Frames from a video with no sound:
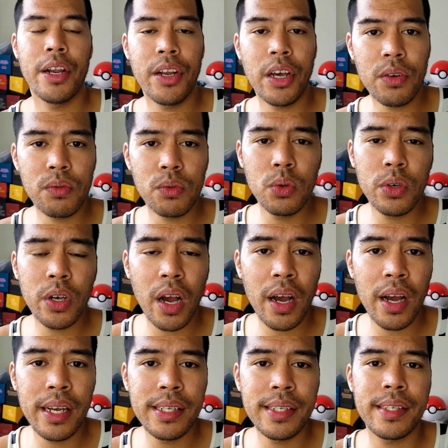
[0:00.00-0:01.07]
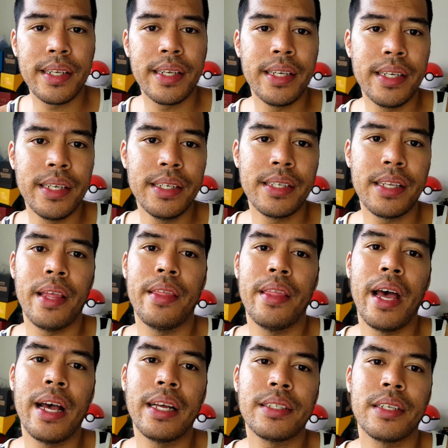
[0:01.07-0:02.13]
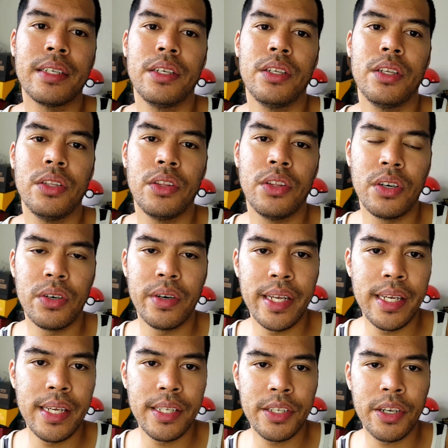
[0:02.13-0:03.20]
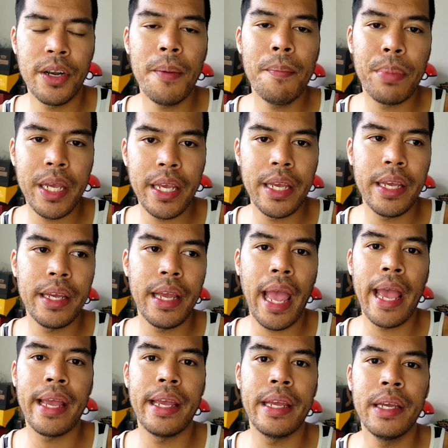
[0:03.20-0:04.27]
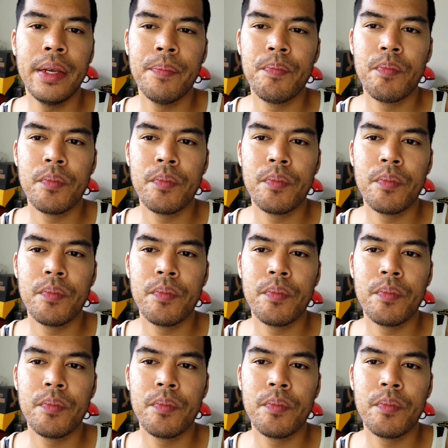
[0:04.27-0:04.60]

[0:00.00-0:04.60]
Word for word: Another rule, guys, is that there is going to be a,